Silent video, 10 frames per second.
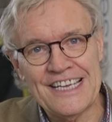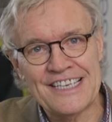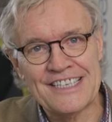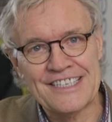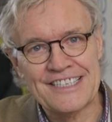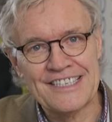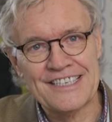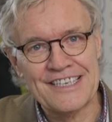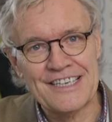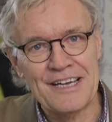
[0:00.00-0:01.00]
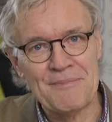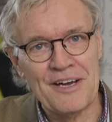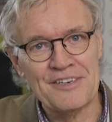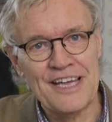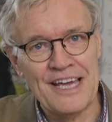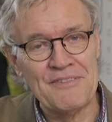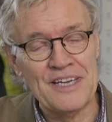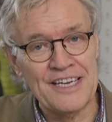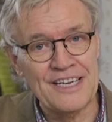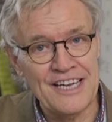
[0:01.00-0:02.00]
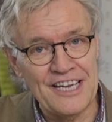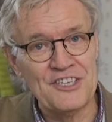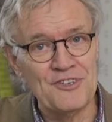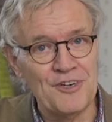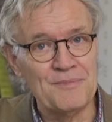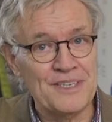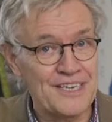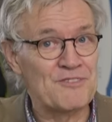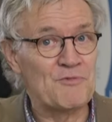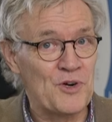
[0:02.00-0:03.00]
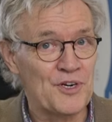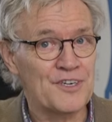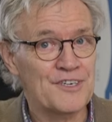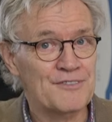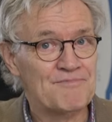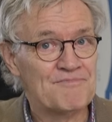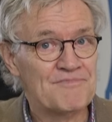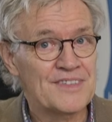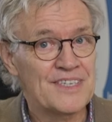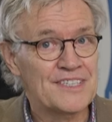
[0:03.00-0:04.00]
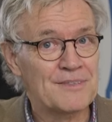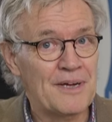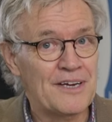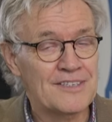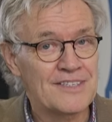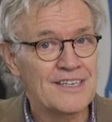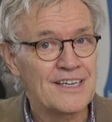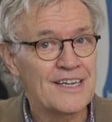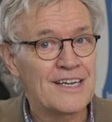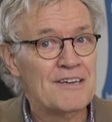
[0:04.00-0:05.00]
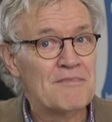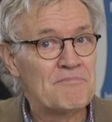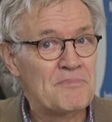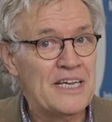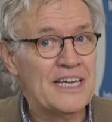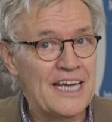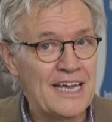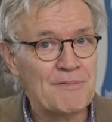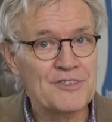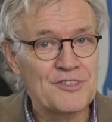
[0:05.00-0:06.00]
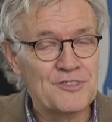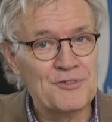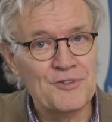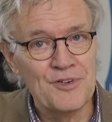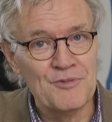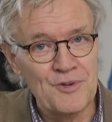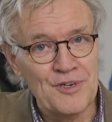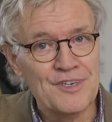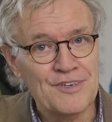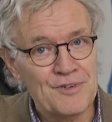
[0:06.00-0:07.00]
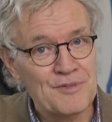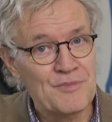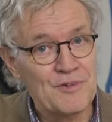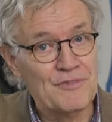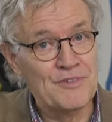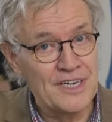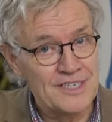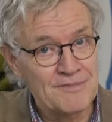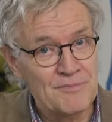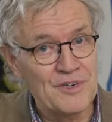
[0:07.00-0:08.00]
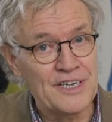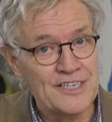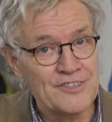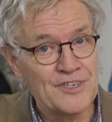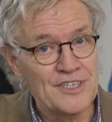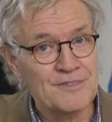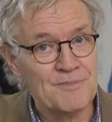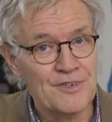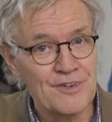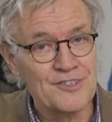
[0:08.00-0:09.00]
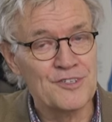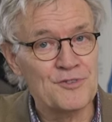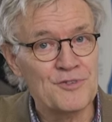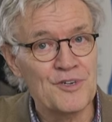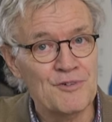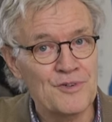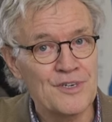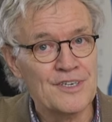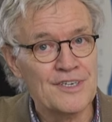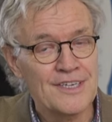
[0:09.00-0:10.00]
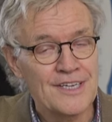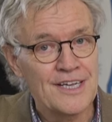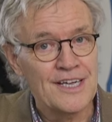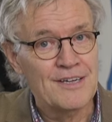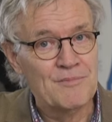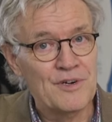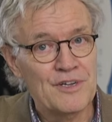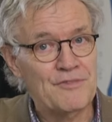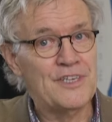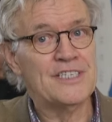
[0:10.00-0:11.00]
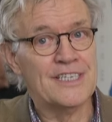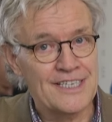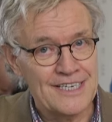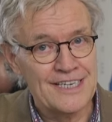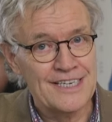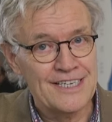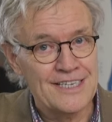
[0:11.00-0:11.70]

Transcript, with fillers: is about having enjoyment at work. It's about being able to do your work with more fun, more interest, but also do your work more efficiently